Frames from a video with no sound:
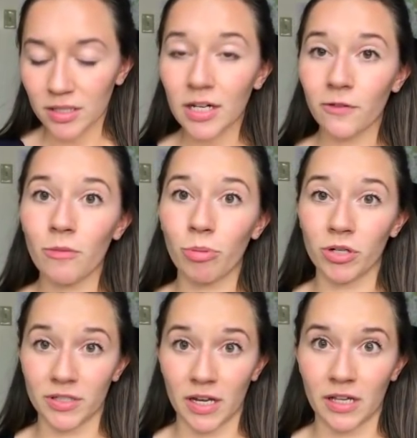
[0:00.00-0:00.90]
different
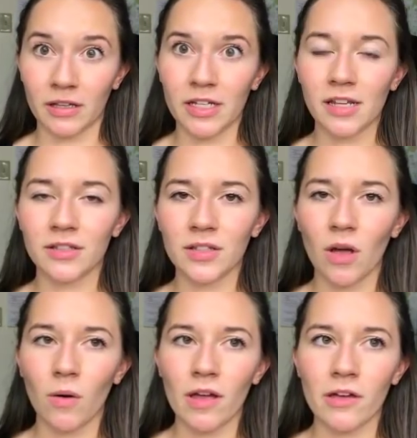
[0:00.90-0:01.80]
per succulent. And
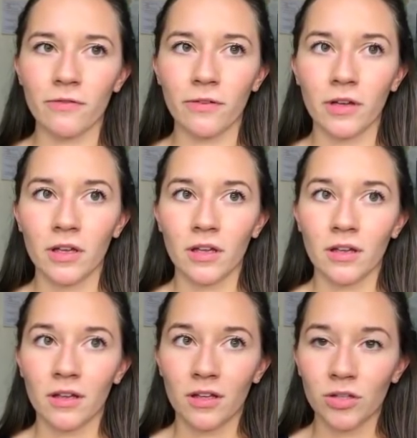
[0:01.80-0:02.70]
so if
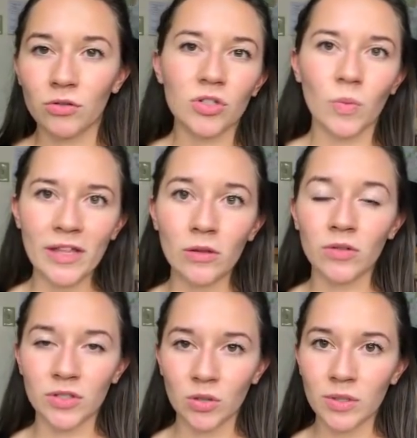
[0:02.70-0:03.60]
you just wait
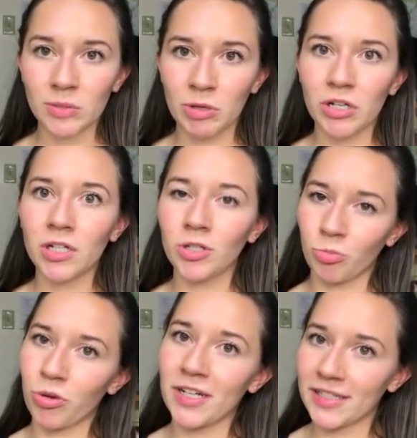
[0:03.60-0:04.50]
those 2 weeks period,
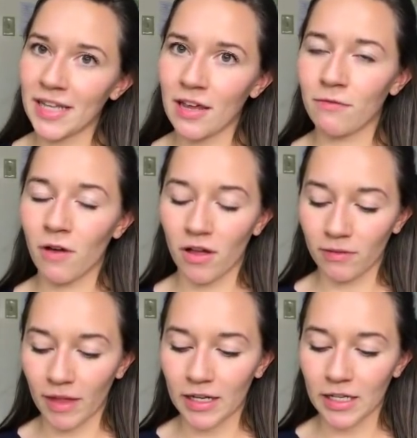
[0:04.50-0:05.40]
you're pretty safe
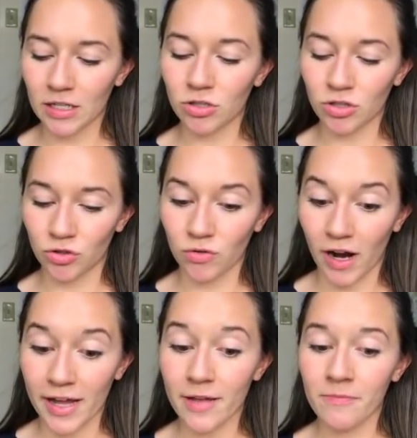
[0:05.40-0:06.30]
on letting it just
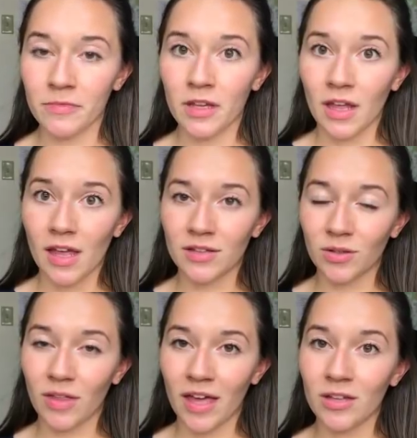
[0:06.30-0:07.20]
dry, and
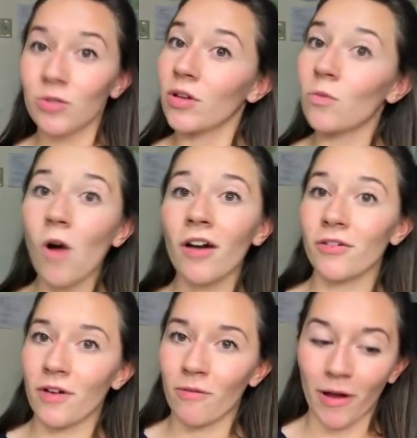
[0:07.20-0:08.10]
so that you can
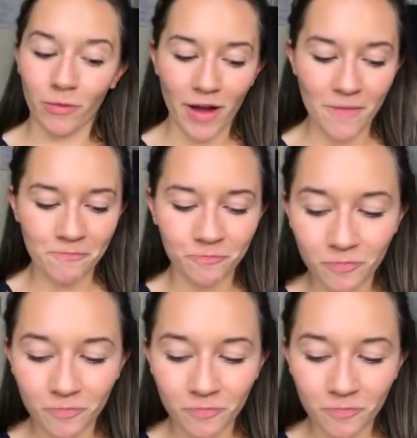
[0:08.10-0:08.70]
water it right away.